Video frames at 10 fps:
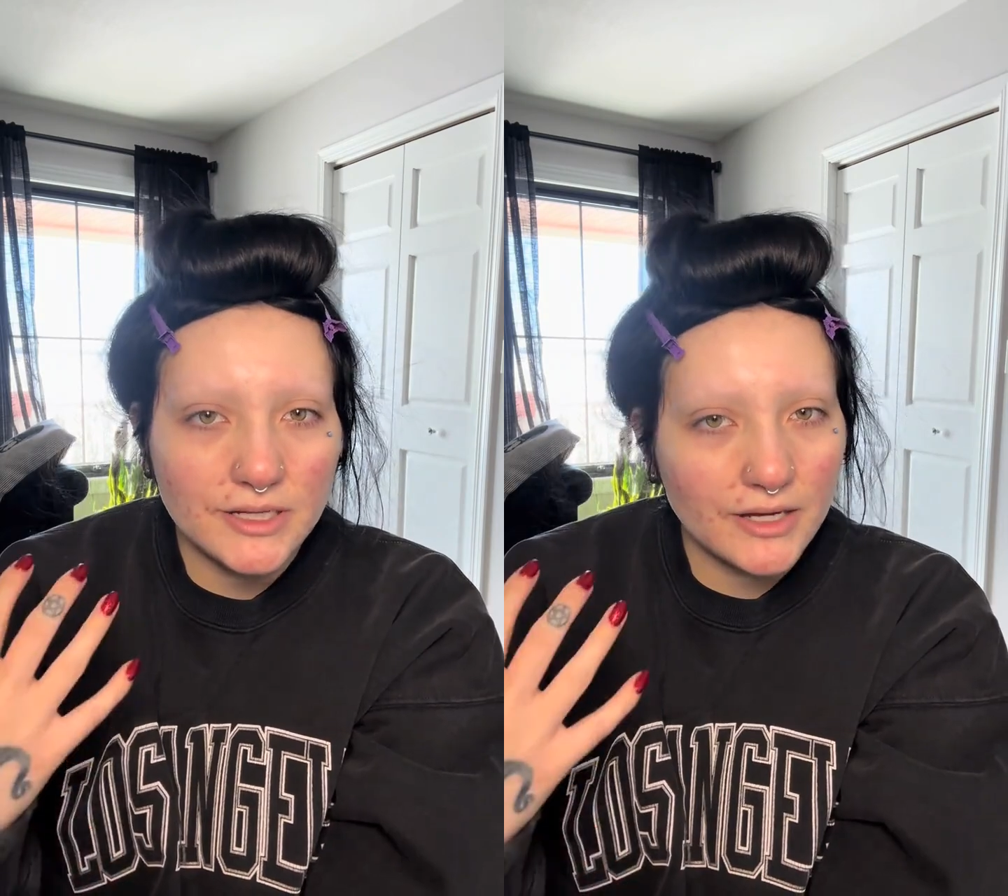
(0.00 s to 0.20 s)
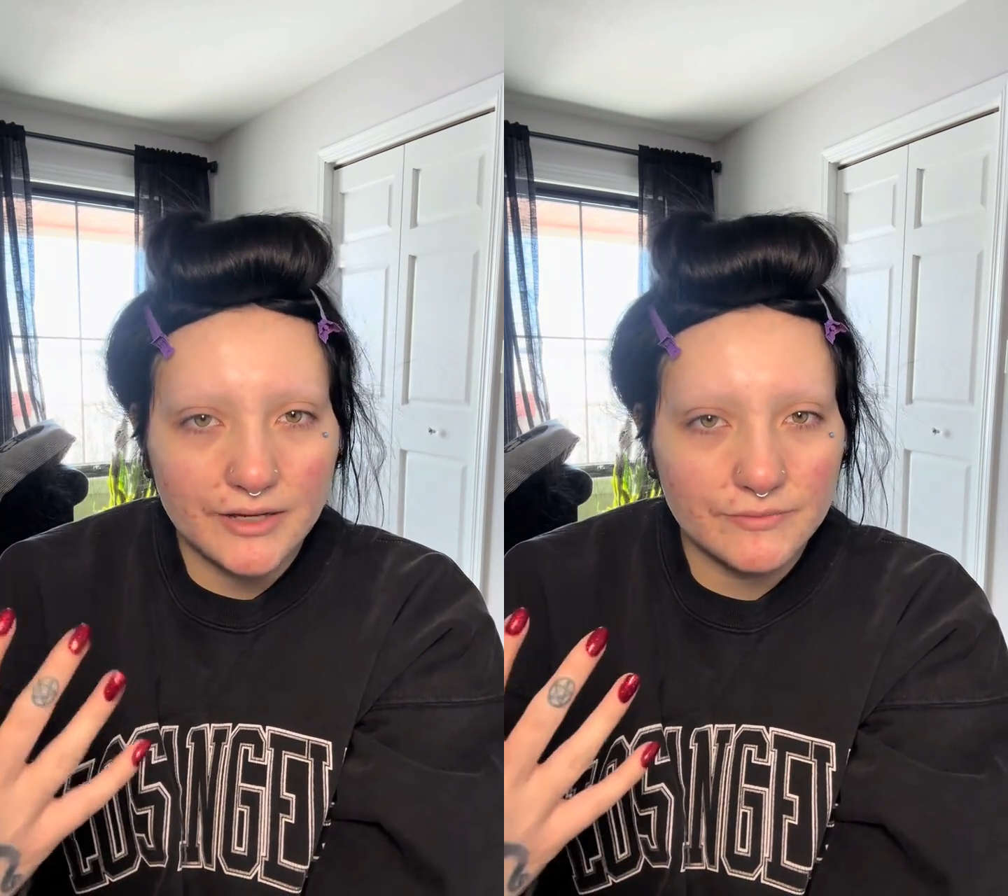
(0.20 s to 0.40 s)

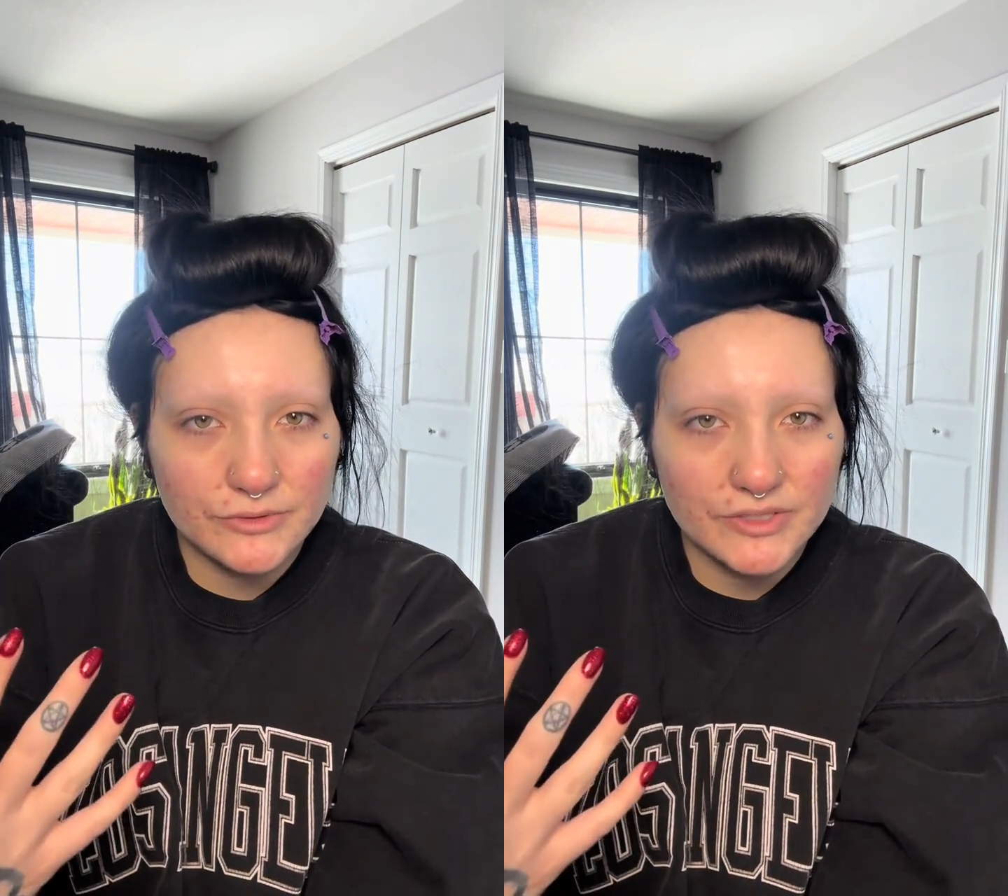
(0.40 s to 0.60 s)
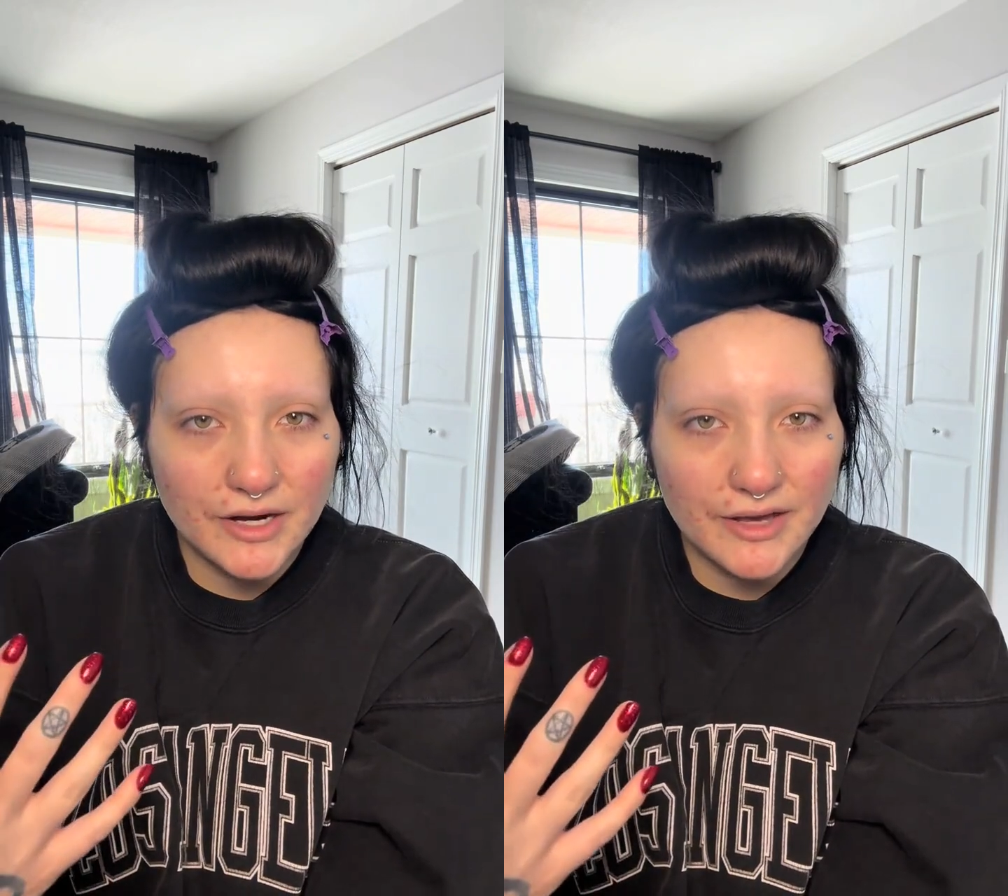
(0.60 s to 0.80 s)
I am so
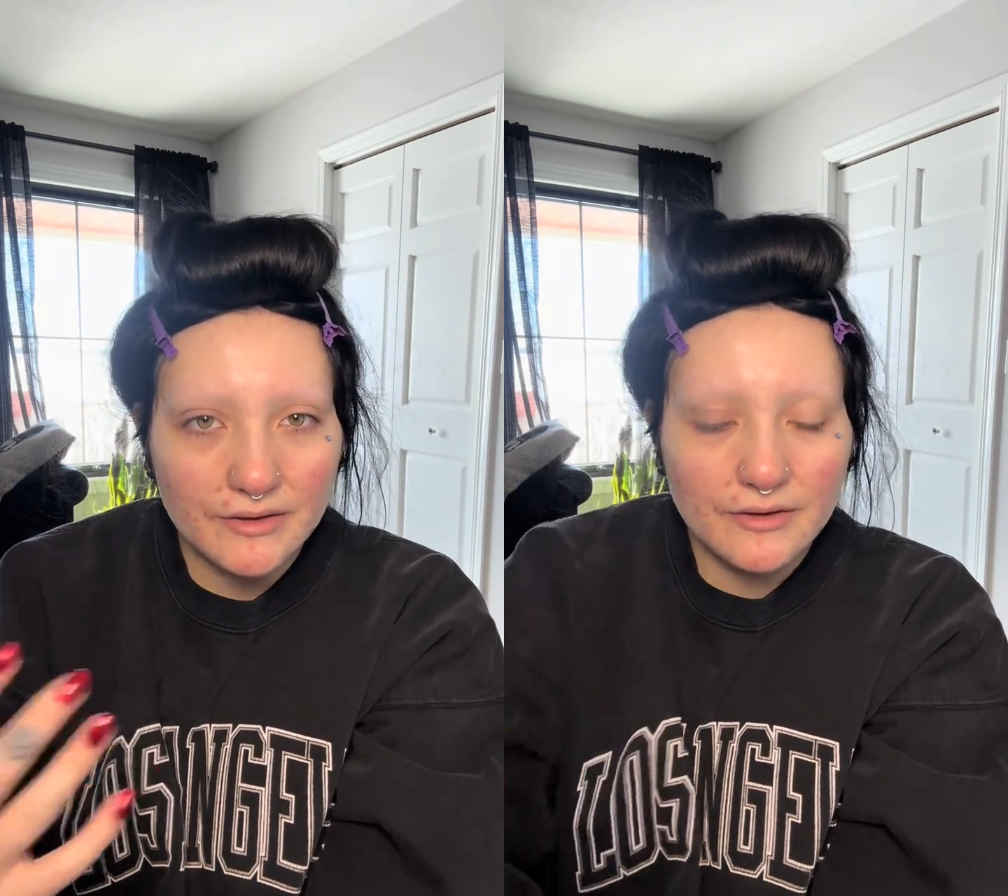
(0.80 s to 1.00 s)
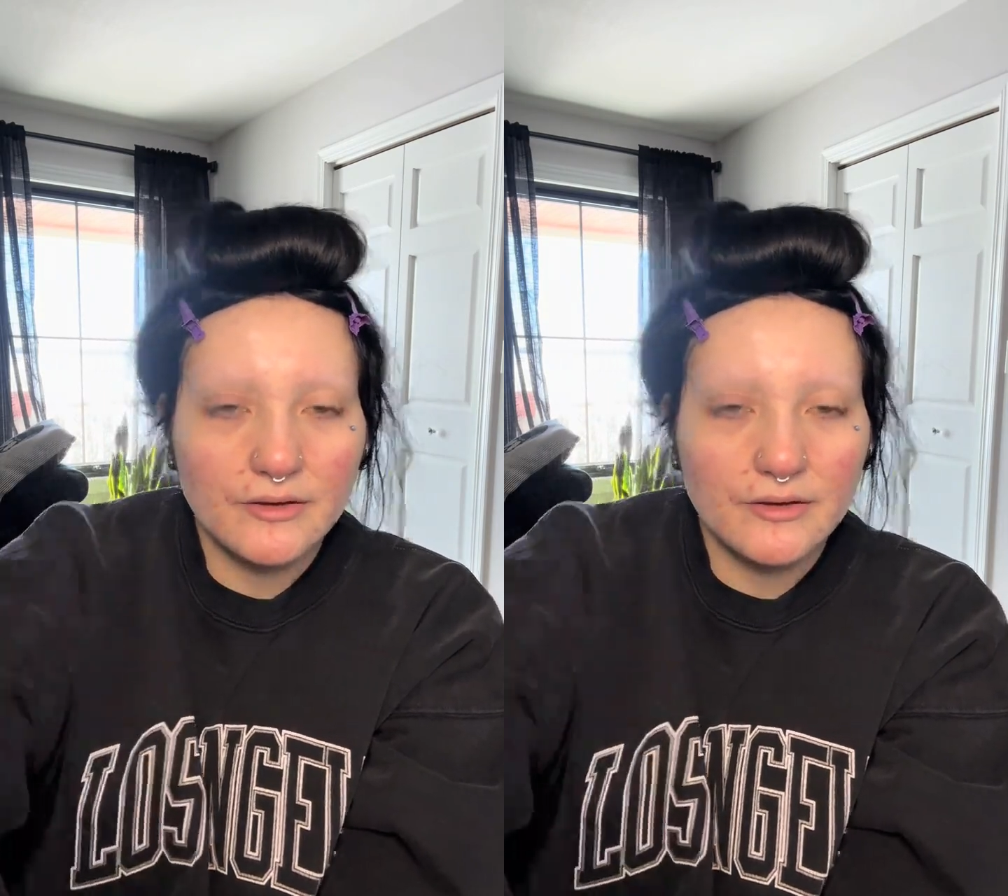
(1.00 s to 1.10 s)
sorry.